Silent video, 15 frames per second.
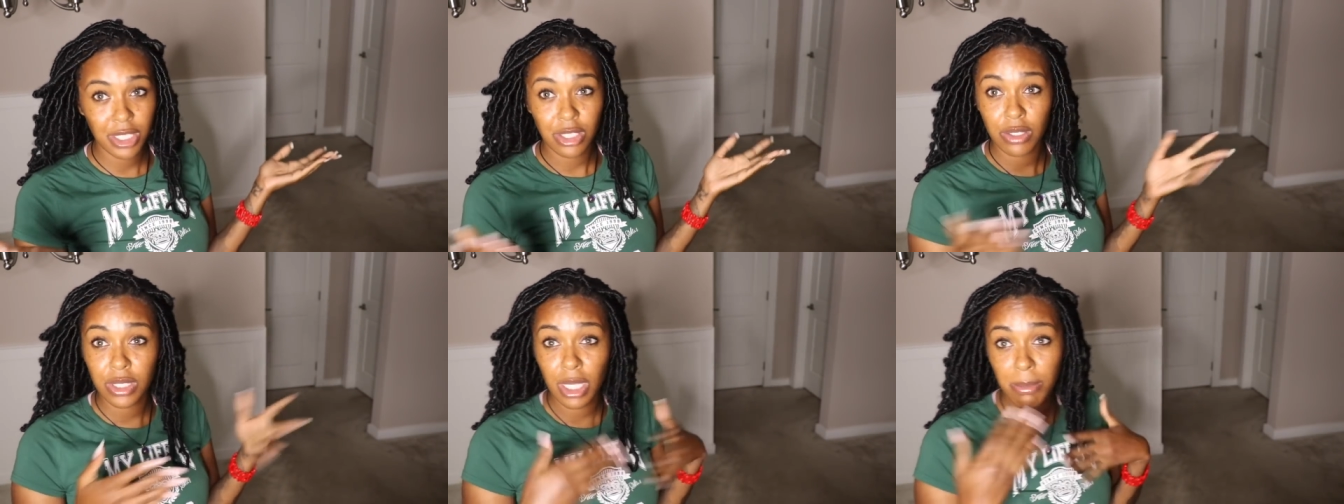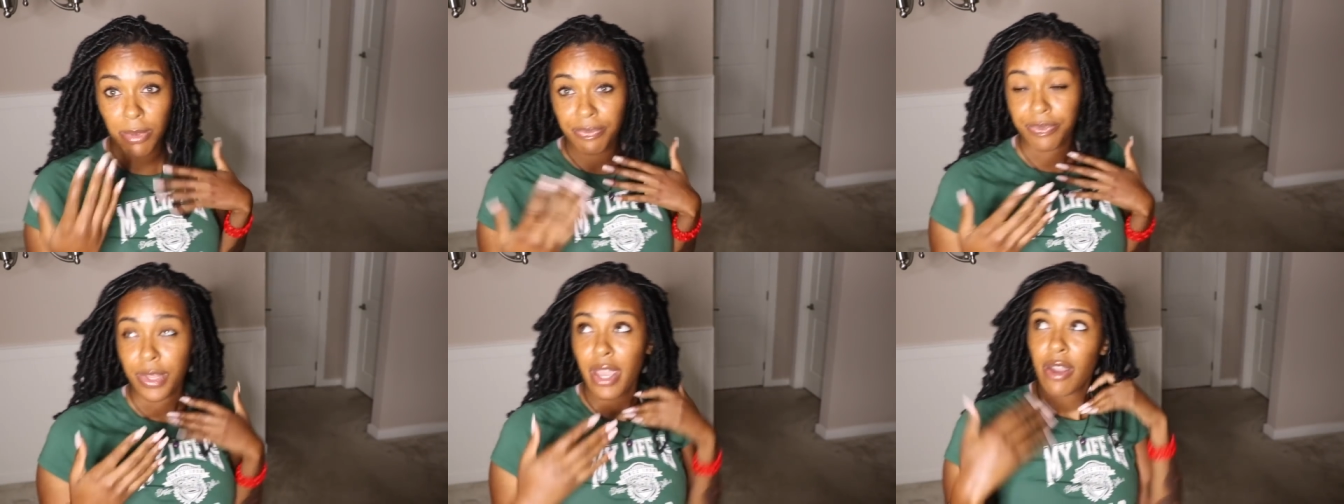So
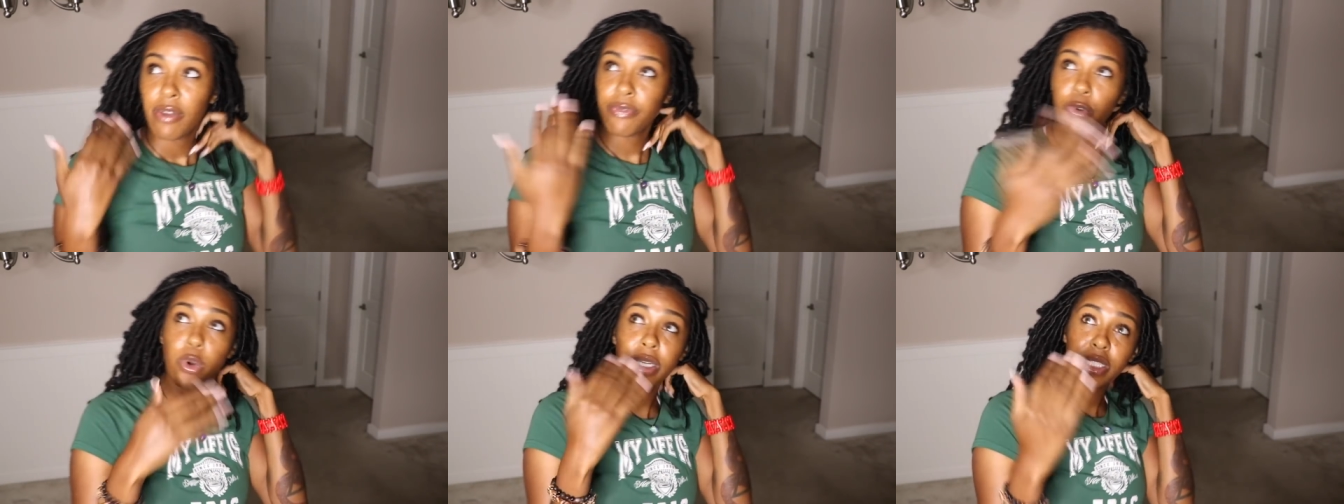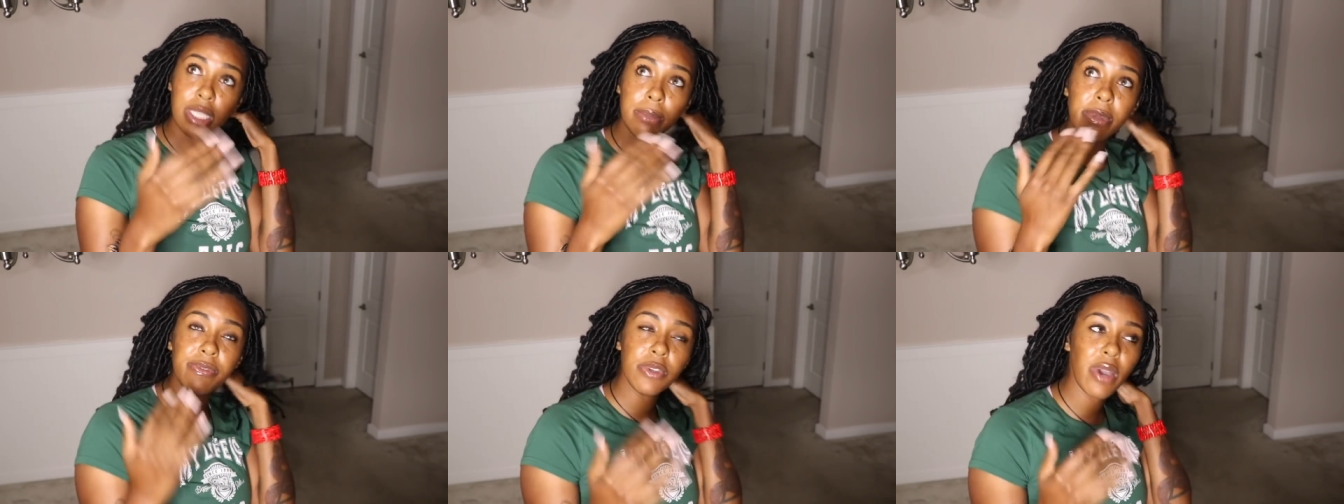for
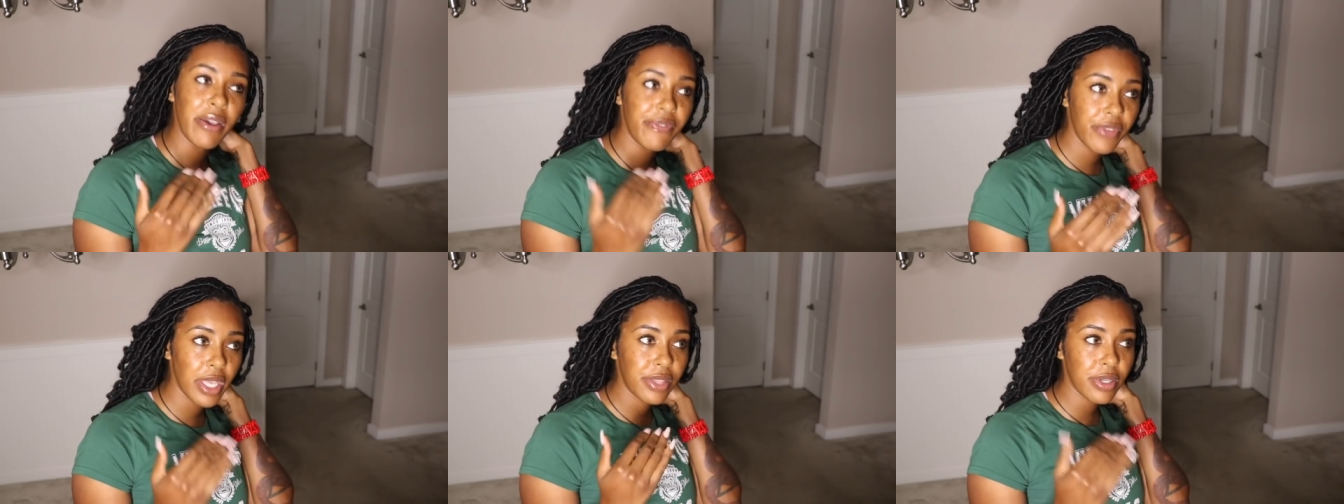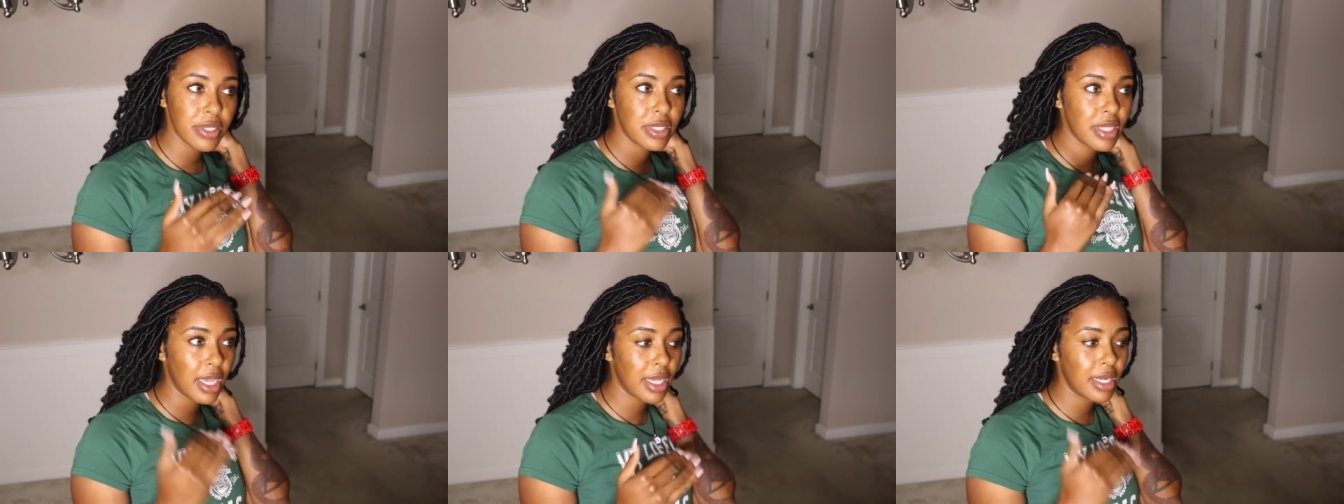some of you, I feel like they're
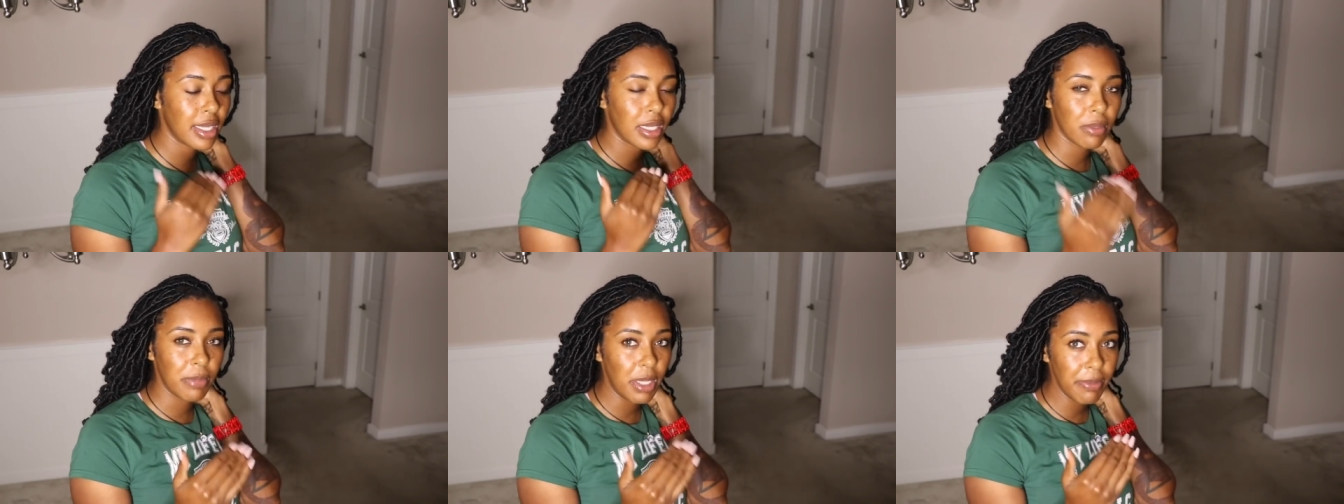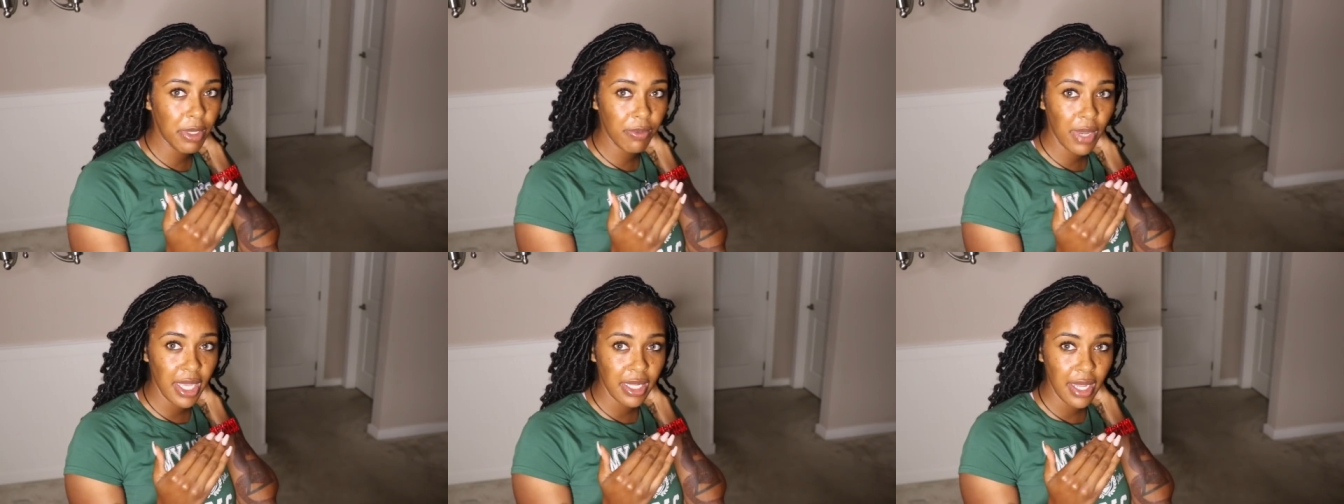stuck in a
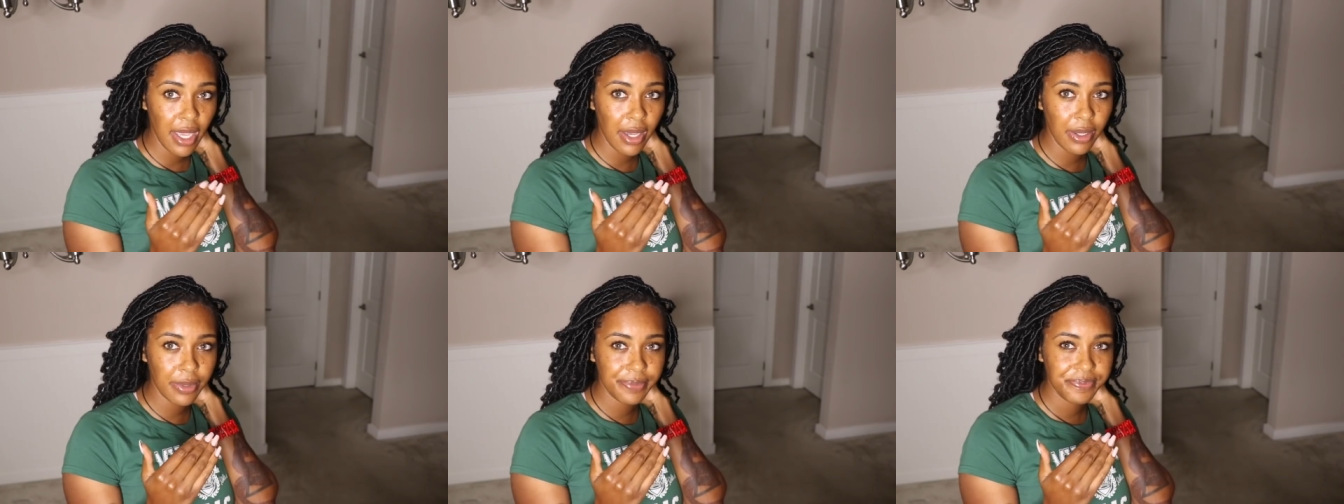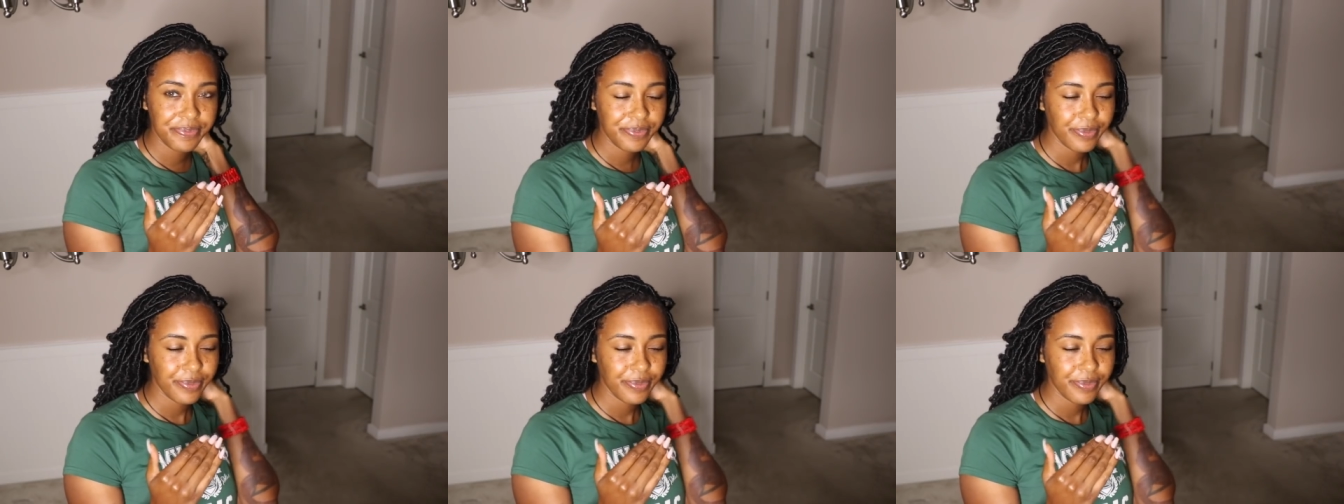commitment right now.